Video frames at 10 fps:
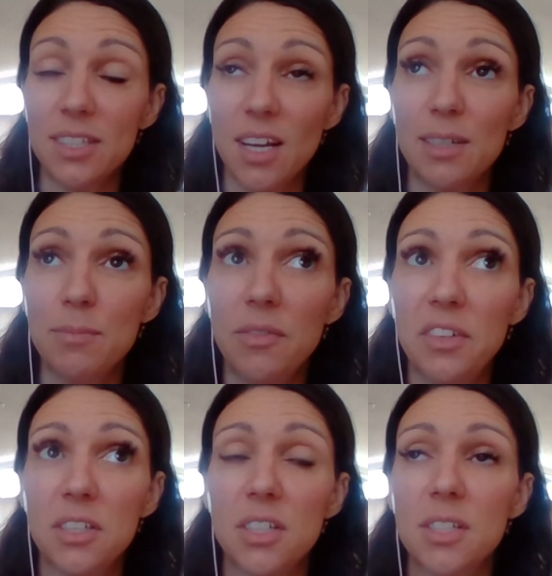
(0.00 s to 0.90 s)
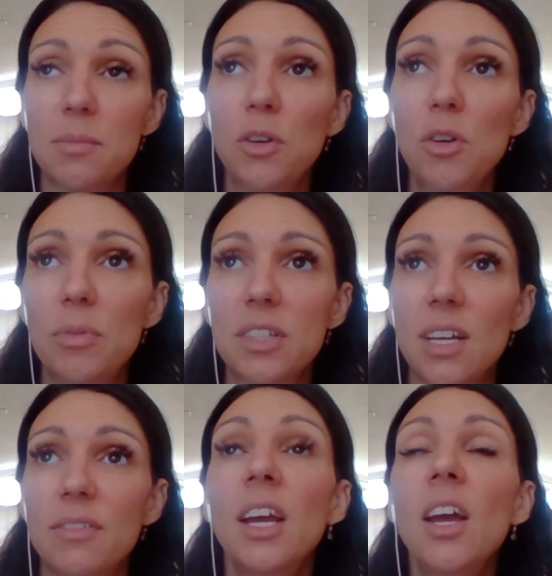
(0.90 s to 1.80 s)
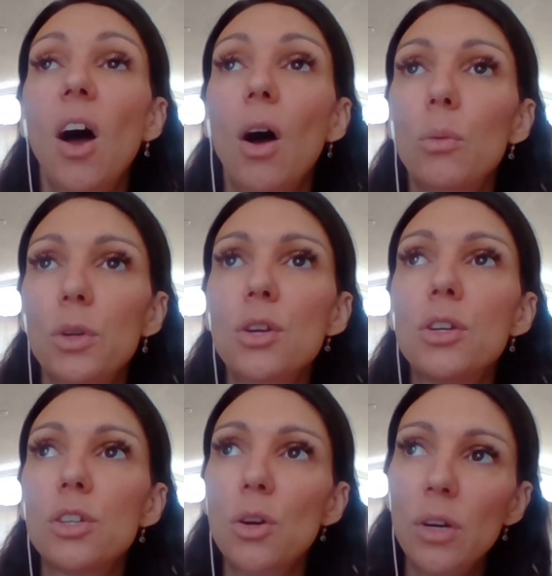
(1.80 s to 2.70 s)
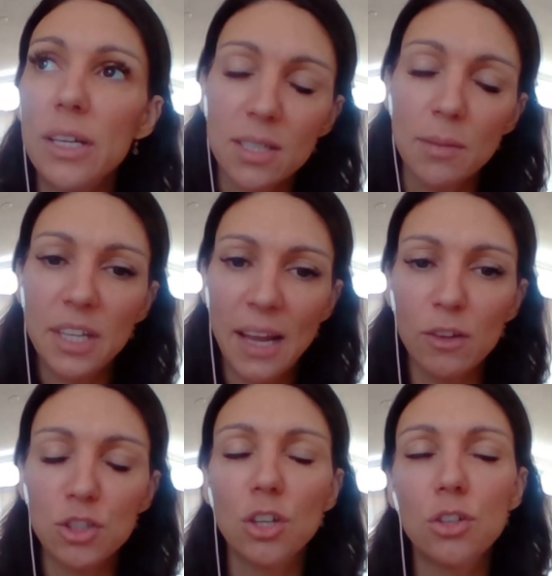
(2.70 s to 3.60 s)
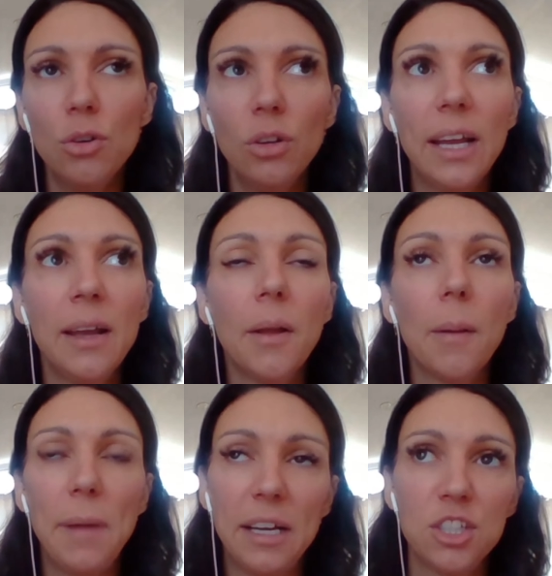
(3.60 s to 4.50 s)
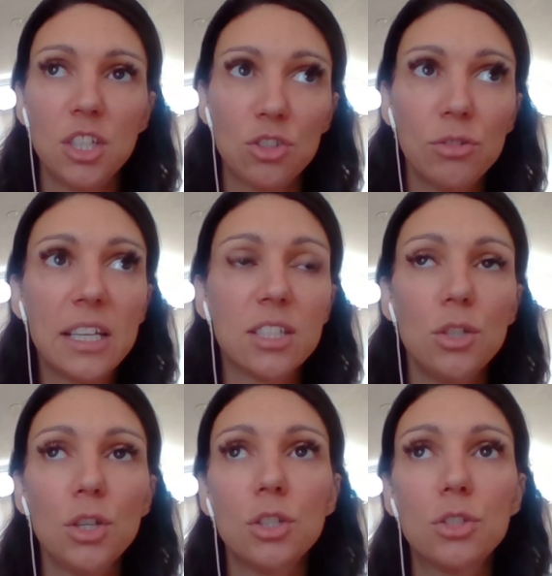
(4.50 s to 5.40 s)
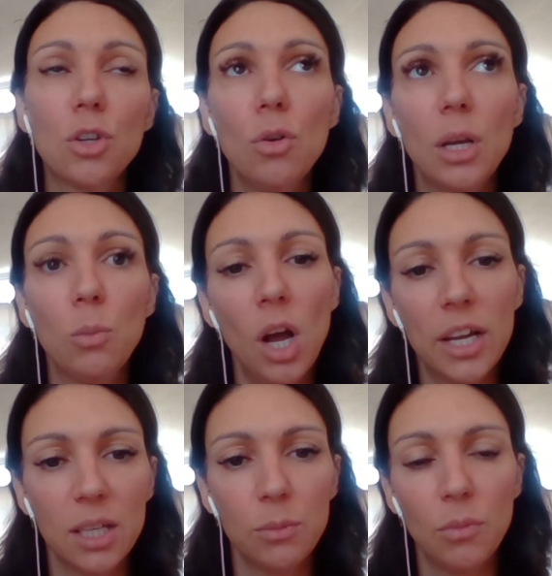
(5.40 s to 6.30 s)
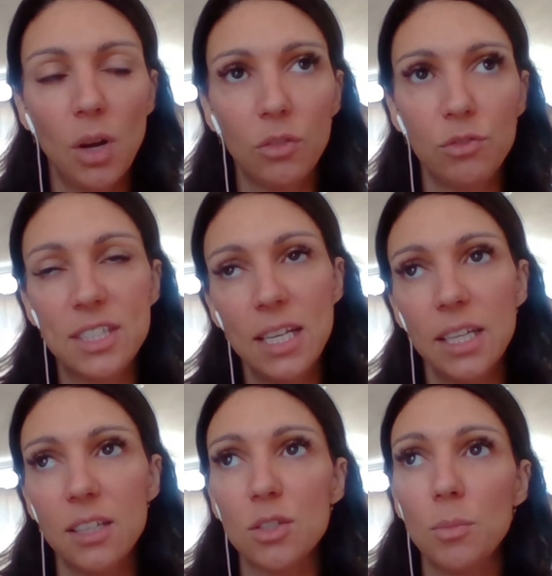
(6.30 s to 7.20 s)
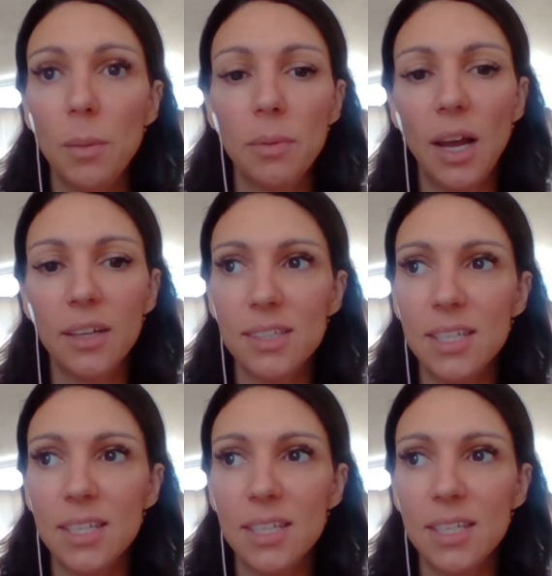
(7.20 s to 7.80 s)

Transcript: when I started moving into some corporate stuff, oh, you could call it something else. You could call it managing stress, or you could call it working on resilience, or blah, blah, blah.